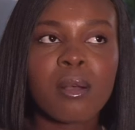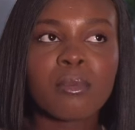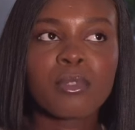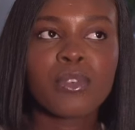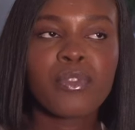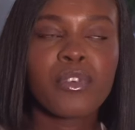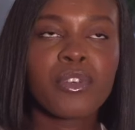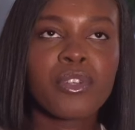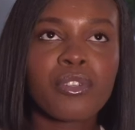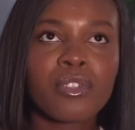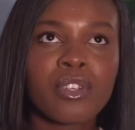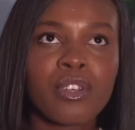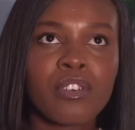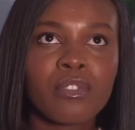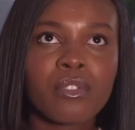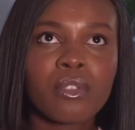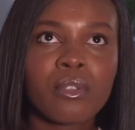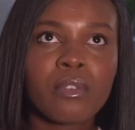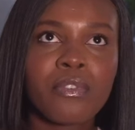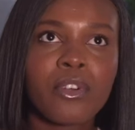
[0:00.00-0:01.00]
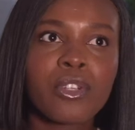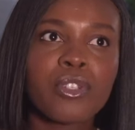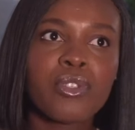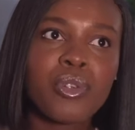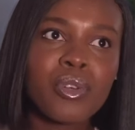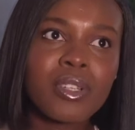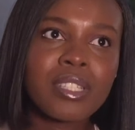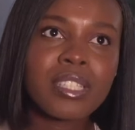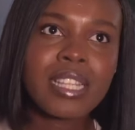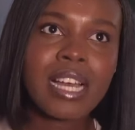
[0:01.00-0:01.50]
So for
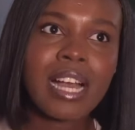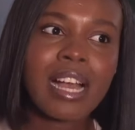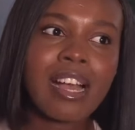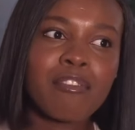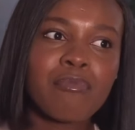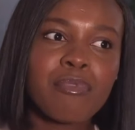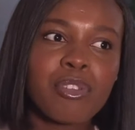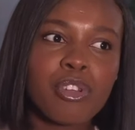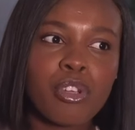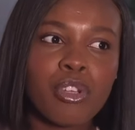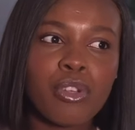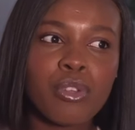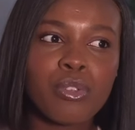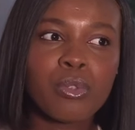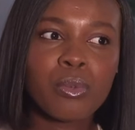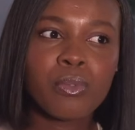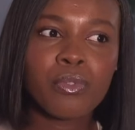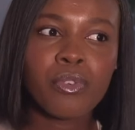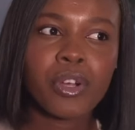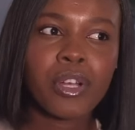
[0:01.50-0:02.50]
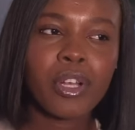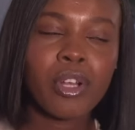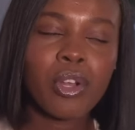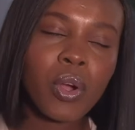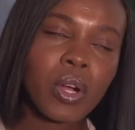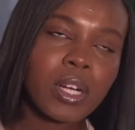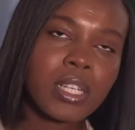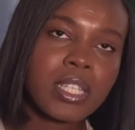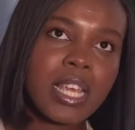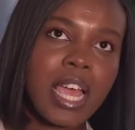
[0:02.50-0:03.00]
those that have been on YouTube for a
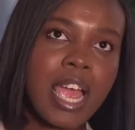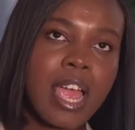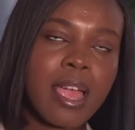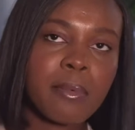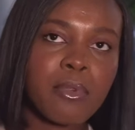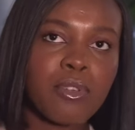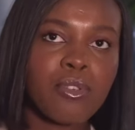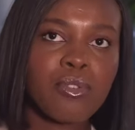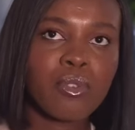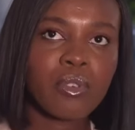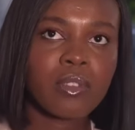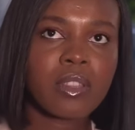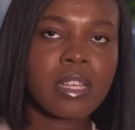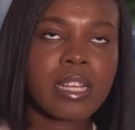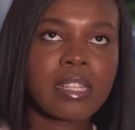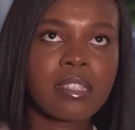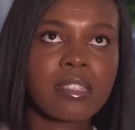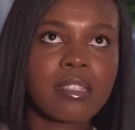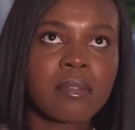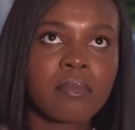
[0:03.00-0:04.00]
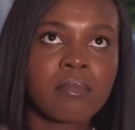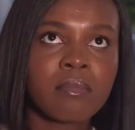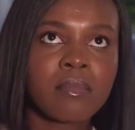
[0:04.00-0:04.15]
long time, you know that